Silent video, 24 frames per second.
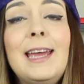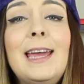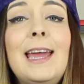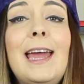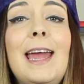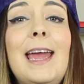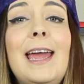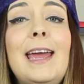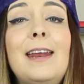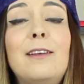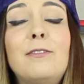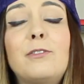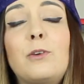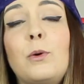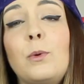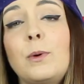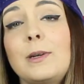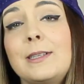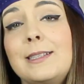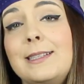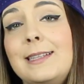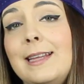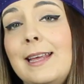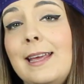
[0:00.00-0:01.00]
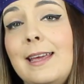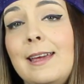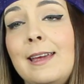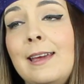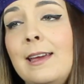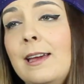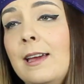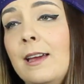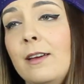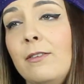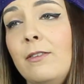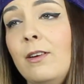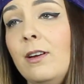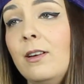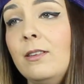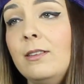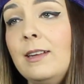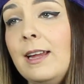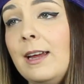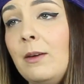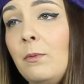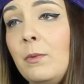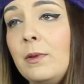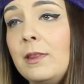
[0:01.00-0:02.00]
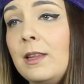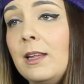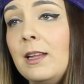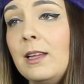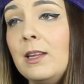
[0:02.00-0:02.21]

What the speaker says: and of course they fall in line with the